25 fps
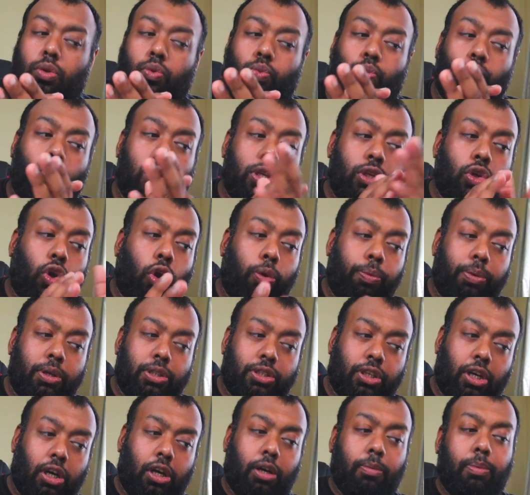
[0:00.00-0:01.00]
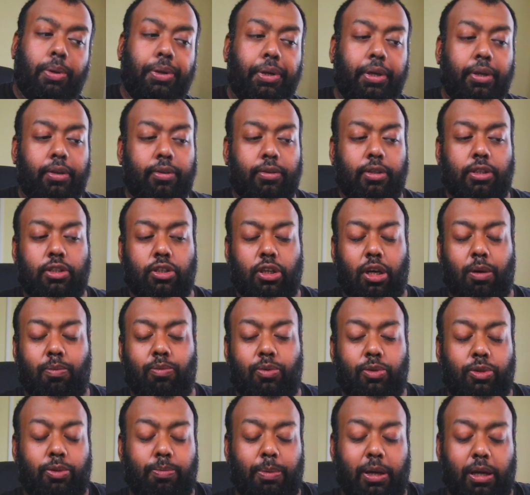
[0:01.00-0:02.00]
when you open the tub
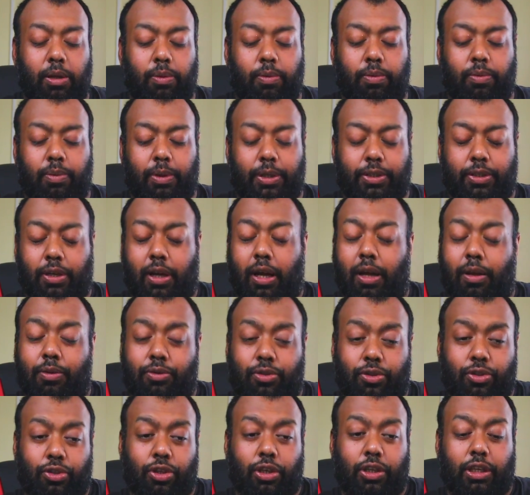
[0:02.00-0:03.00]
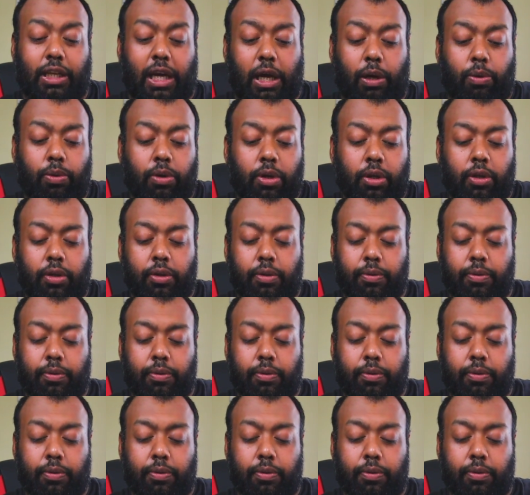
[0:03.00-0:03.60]
will smell of water. I'll just show you now.